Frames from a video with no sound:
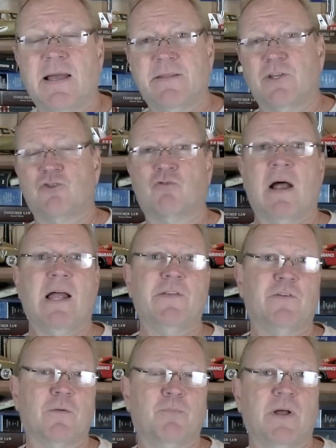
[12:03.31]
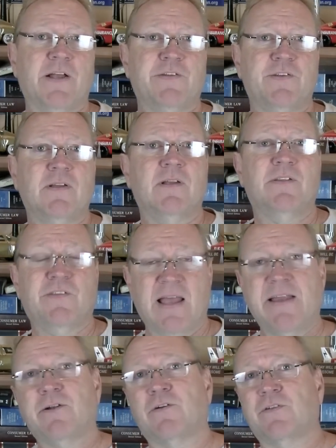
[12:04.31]
and the trial took place
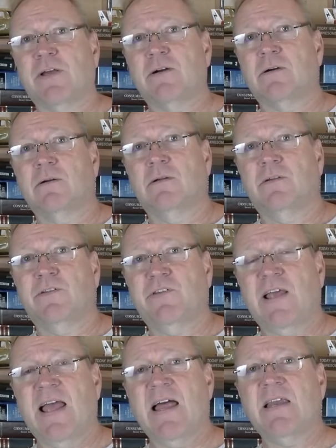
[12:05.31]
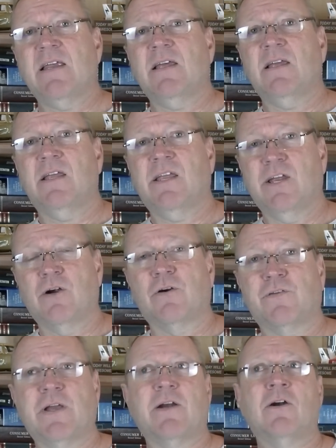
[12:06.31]
10 years later. 10
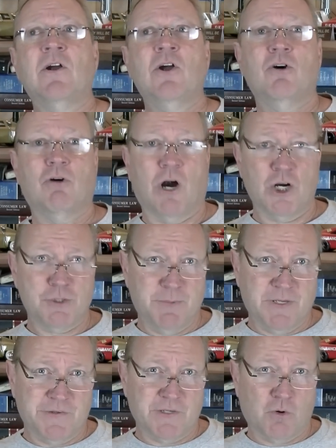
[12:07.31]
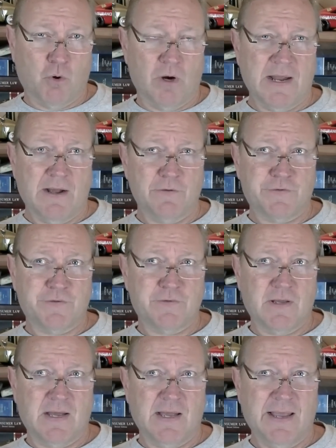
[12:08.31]
years later, largely because the courthouse
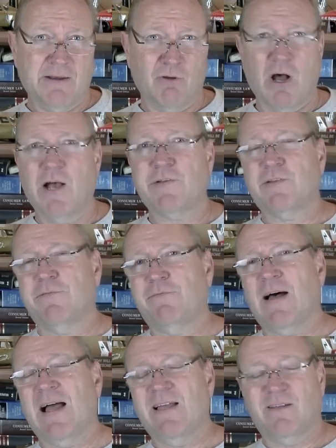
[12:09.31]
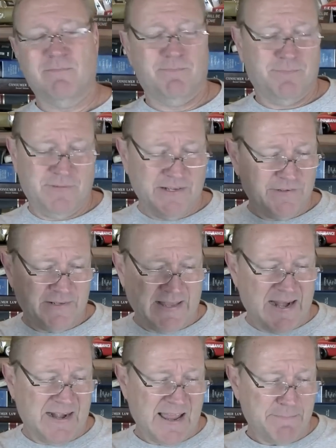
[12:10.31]
uh, had lost the file and things like
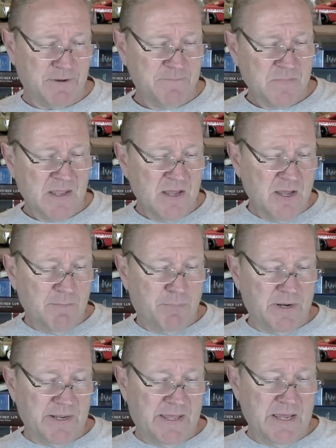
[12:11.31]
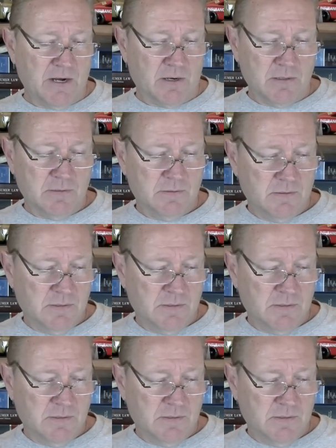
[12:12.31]
that had happened. But here,